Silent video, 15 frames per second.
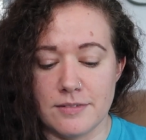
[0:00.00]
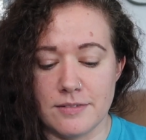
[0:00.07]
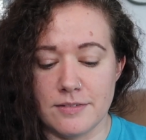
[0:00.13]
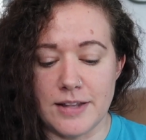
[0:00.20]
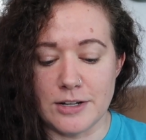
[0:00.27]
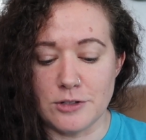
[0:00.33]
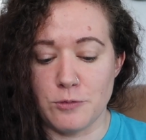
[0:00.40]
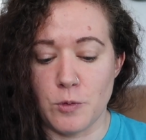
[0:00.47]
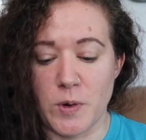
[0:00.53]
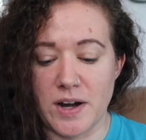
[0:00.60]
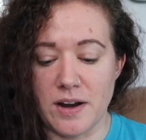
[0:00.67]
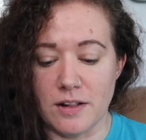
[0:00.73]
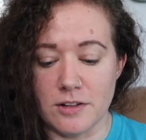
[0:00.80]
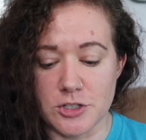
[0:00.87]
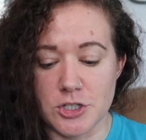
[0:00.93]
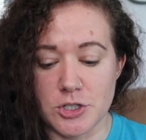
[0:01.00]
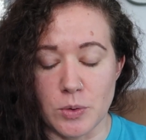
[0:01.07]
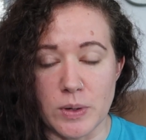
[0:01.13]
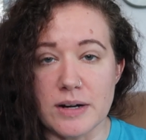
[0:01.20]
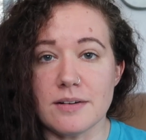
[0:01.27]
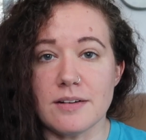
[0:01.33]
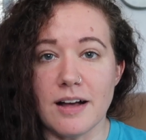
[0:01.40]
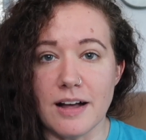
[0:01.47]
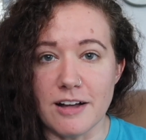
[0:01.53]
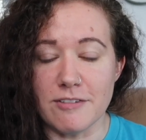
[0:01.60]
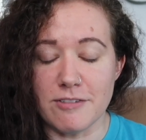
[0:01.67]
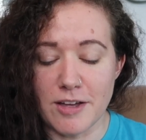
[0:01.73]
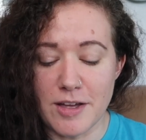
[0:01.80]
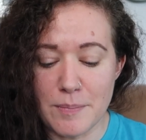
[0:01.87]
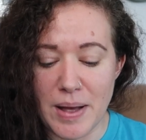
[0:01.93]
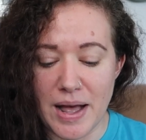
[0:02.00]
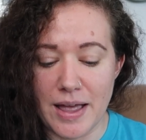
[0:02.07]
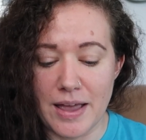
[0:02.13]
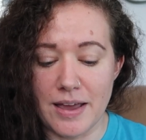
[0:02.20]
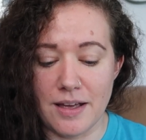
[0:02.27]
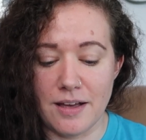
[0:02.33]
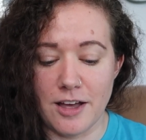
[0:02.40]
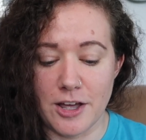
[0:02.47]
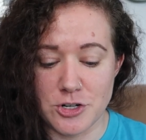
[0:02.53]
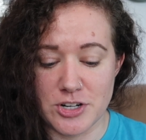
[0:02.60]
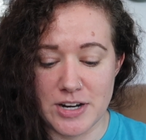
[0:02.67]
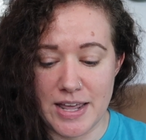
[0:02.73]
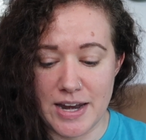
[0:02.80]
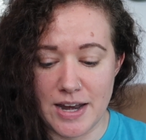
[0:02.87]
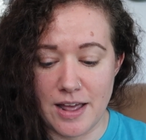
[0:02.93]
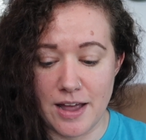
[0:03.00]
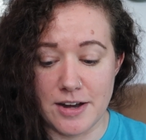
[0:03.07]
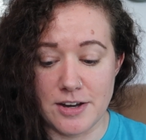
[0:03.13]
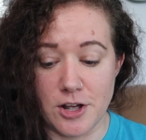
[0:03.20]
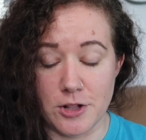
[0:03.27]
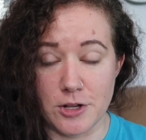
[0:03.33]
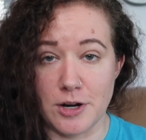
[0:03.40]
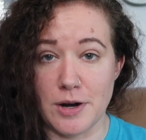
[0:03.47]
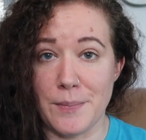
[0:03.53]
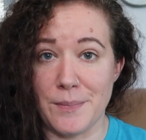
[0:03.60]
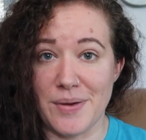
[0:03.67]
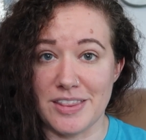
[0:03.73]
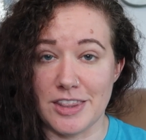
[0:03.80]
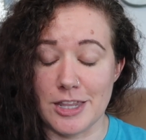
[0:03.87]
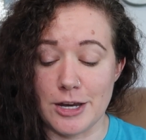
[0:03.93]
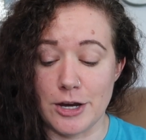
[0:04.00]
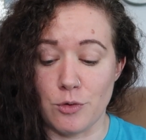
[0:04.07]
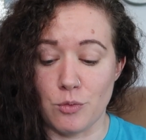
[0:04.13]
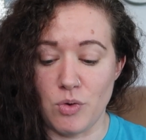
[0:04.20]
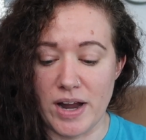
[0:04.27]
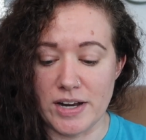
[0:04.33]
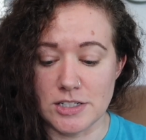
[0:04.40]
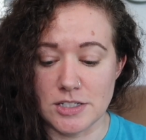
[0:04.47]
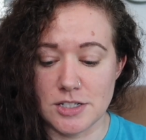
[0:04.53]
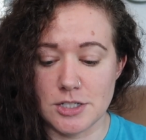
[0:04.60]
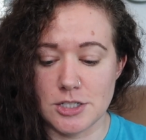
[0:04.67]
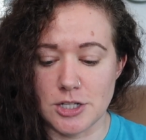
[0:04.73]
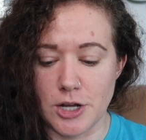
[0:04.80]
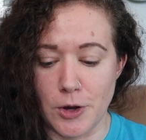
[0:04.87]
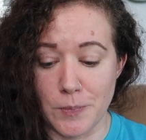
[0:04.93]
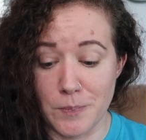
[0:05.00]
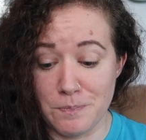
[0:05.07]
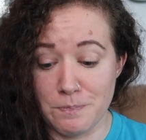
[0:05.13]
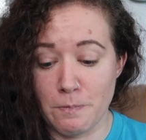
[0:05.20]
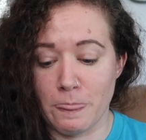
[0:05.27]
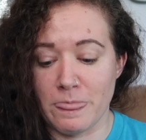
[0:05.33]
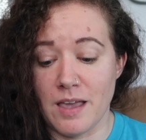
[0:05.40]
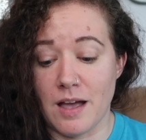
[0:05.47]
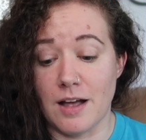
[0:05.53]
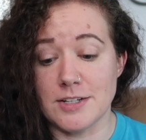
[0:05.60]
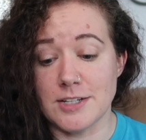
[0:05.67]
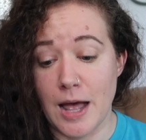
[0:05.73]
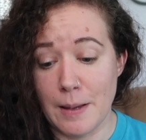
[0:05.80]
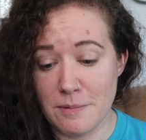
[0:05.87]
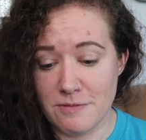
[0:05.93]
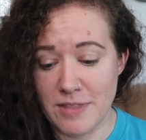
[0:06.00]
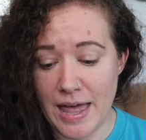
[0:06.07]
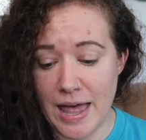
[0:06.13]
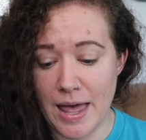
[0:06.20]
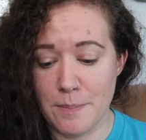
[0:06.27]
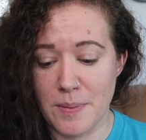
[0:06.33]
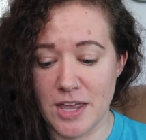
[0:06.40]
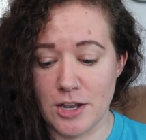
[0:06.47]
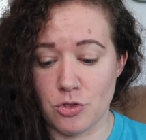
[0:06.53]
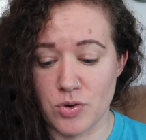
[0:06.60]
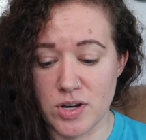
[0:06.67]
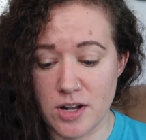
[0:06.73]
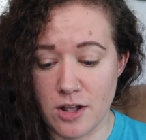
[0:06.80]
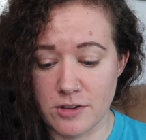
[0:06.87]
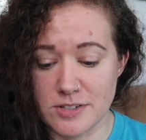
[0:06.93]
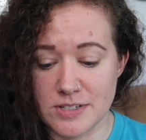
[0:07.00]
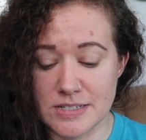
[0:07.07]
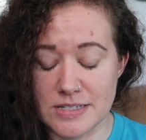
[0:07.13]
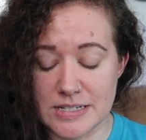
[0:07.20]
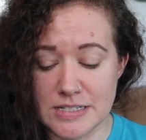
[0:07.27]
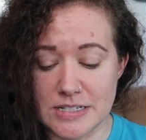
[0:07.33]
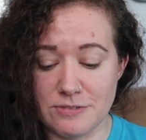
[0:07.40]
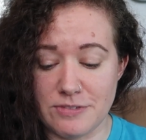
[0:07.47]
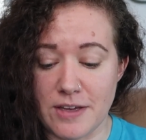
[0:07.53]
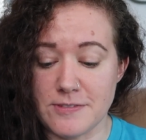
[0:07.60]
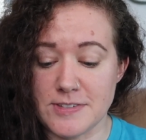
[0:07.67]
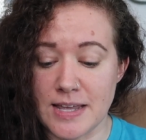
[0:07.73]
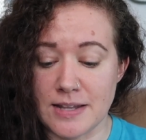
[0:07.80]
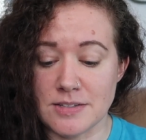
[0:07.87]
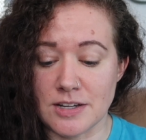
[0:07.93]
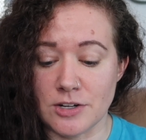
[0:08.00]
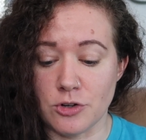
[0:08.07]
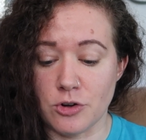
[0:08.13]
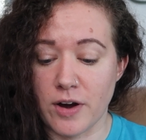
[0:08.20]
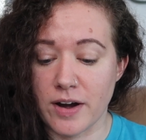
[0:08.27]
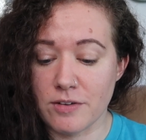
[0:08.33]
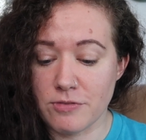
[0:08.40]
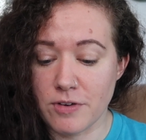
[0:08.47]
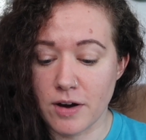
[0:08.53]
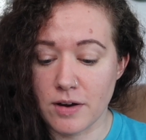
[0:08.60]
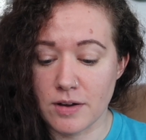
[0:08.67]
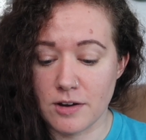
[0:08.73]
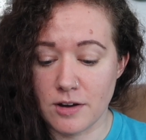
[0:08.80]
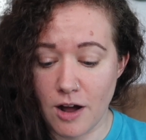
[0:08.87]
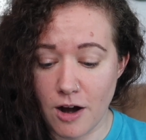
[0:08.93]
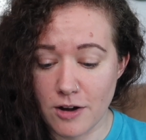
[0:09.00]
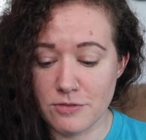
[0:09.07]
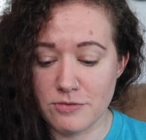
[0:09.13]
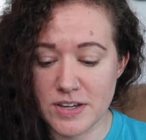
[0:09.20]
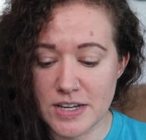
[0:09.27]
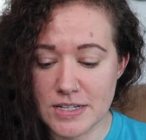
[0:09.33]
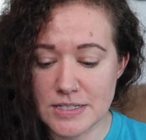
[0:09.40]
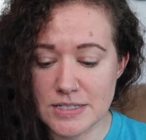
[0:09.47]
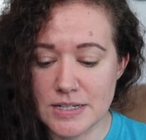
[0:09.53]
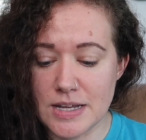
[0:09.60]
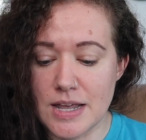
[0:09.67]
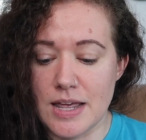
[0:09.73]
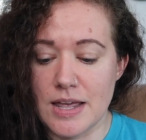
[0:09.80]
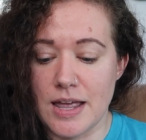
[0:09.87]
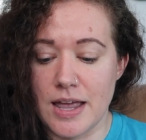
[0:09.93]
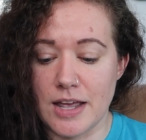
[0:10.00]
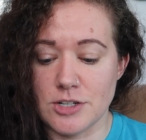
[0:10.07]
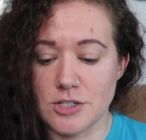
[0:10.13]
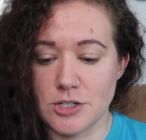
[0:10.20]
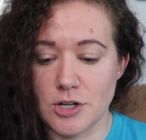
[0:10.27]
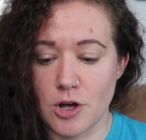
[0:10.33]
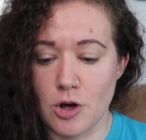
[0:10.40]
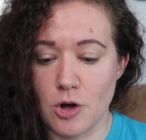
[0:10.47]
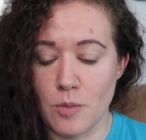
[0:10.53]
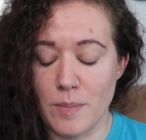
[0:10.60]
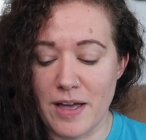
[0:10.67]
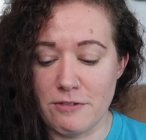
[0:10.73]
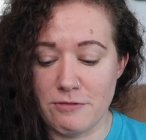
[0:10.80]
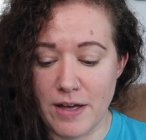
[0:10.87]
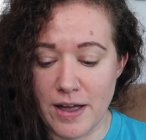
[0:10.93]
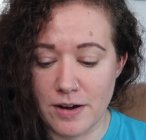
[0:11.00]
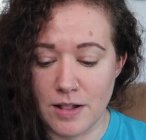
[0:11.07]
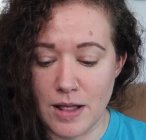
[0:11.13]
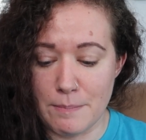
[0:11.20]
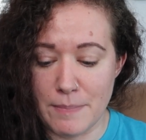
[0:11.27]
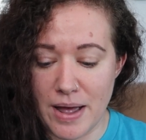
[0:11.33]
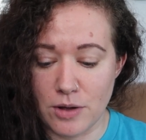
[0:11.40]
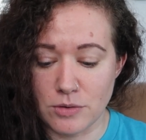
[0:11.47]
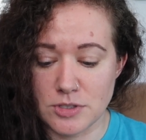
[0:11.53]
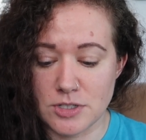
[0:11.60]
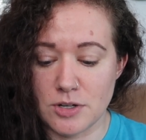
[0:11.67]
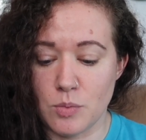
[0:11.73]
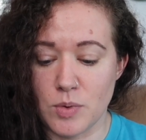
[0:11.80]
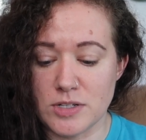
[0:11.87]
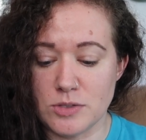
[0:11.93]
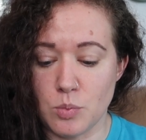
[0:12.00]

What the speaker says: That's $40 short of my $189 monthly rent. So on top of that, I paid $3.65 in credit card fees, And so my final amount was